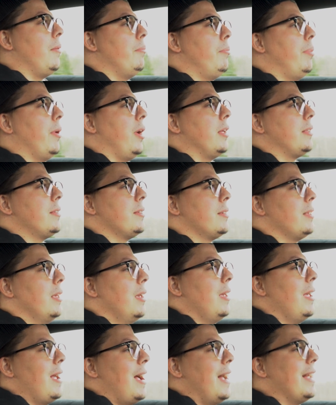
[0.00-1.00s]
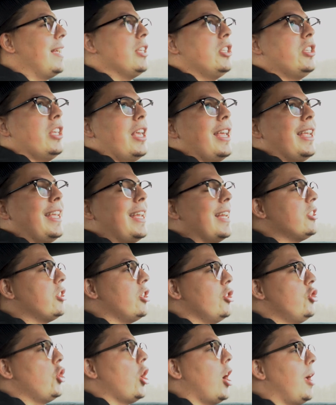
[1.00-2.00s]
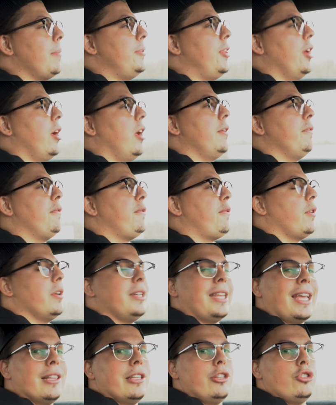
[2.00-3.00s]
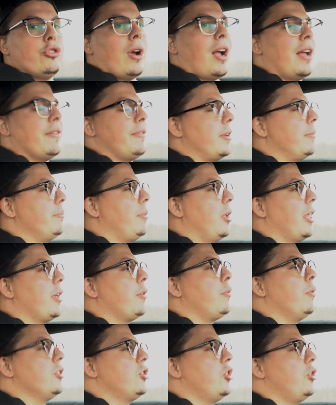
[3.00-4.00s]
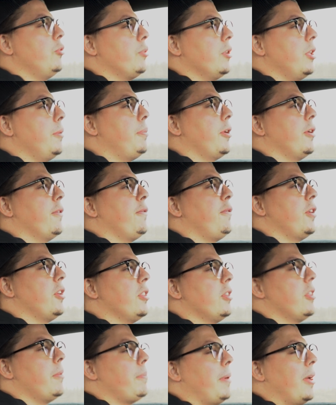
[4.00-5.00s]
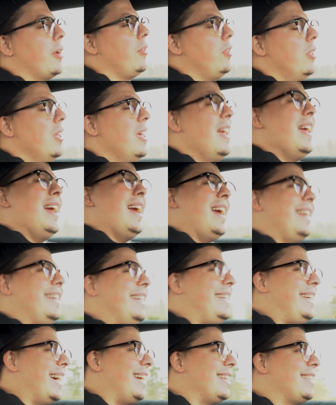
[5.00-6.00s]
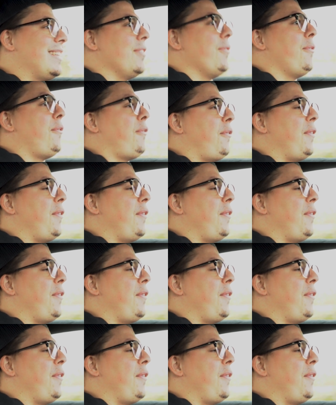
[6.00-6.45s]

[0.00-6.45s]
but I guess it gets the job done for daily driving. But like once you really put your foot into the pedal, it doesn't